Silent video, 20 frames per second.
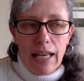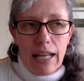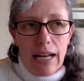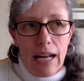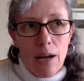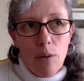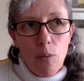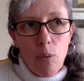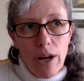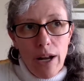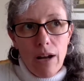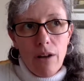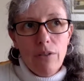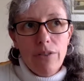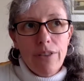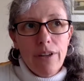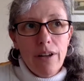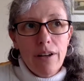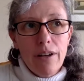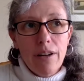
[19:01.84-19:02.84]
I went out
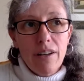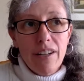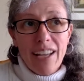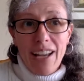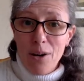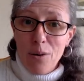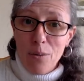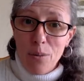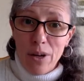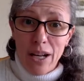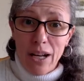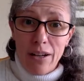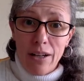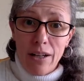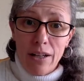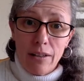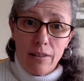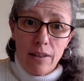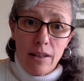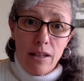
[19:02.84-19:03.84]
there and kind of went out on
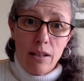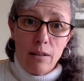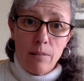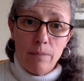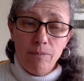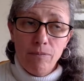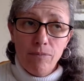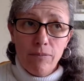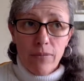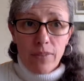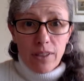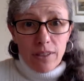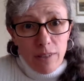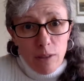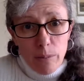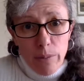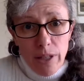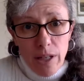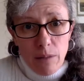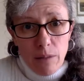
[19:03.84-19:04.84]
a limb, a little
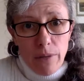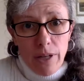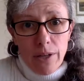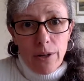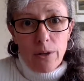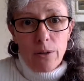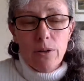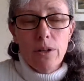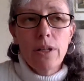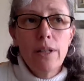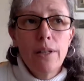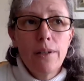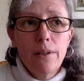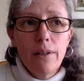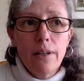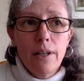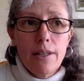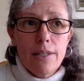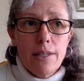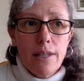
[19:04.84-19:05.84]
bit on my own,
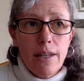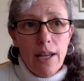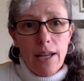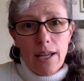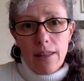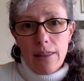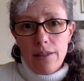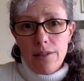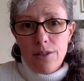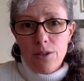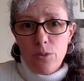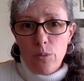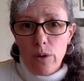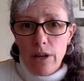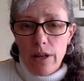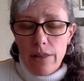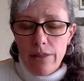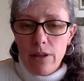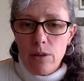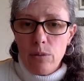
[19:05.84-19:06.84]
and said, hey, this is what
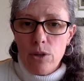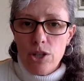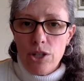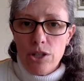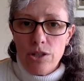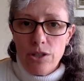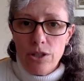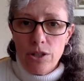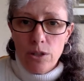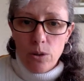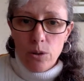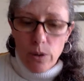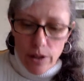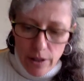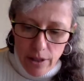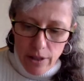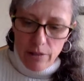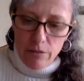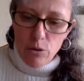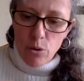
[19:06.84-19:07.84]
I think we should do. And
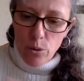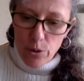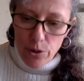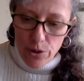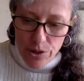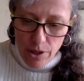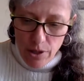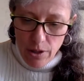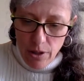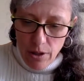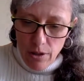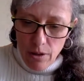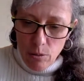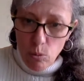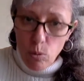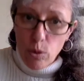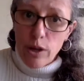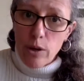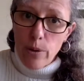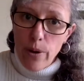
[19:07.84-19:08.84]
then, of course,
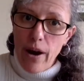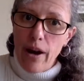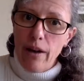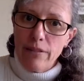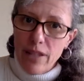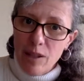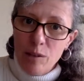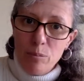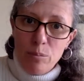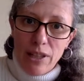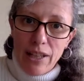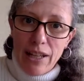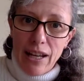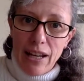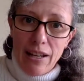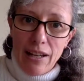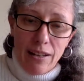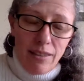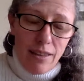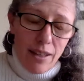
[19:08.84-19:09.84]
we crafted a
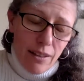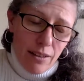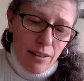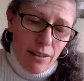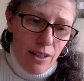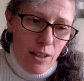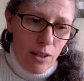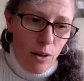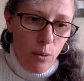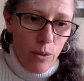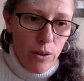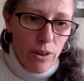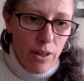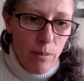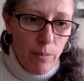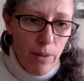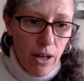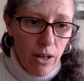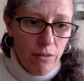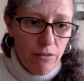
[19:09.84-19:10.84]
plan. And then, within
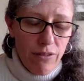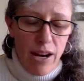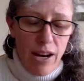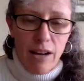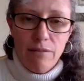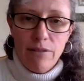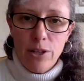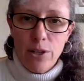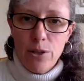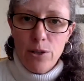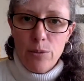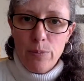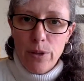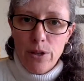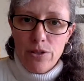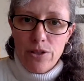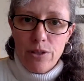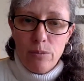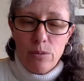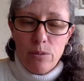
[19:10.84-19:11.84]
about 5 years,
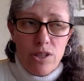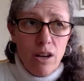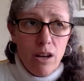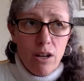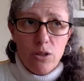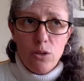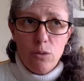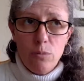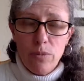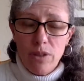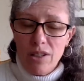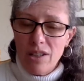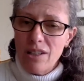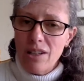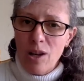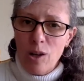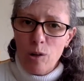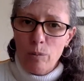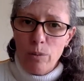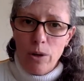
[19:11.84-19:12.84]
Pearson was a $100 million
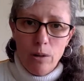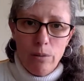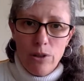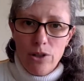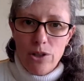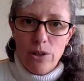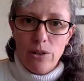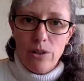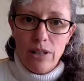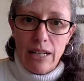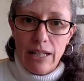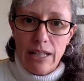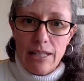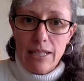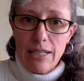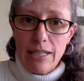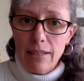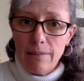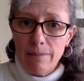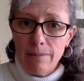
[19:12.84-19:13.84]
publisher in
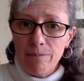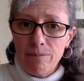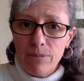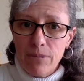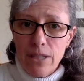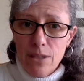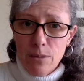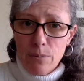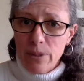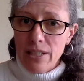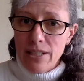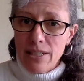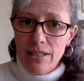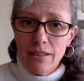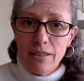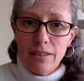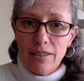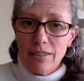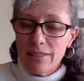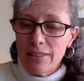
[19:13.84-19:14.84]
IT. That was a big
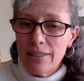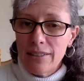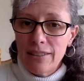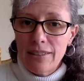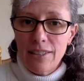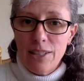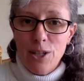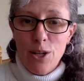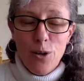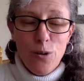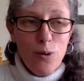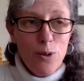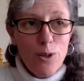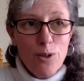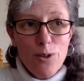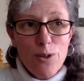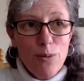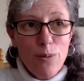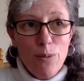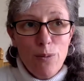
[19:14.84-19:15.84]
deal. When we
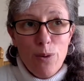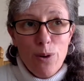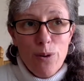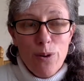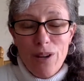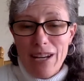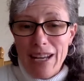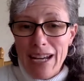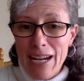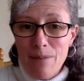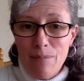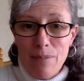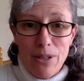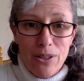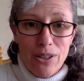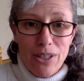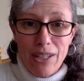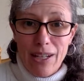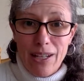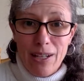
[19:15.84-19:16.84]
were at 9
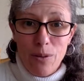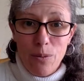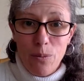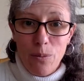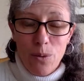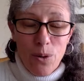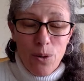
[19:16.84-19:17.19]
million and